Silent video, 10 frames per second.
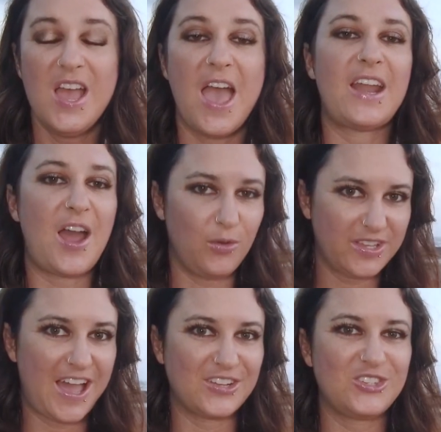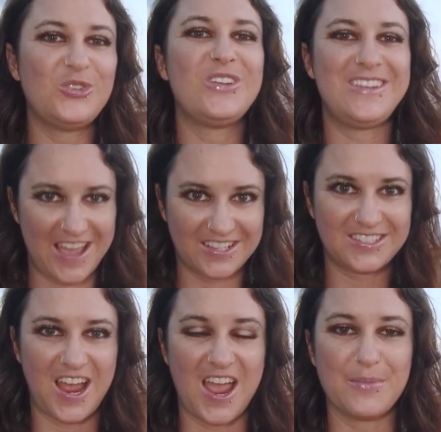and I will catch you next
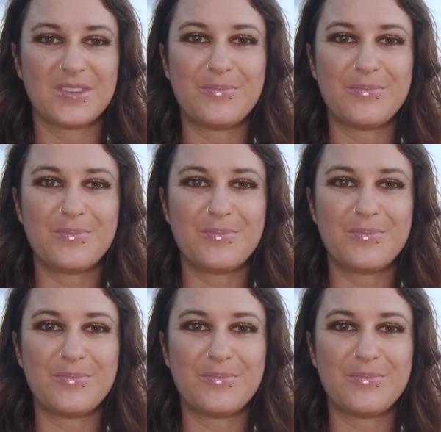time.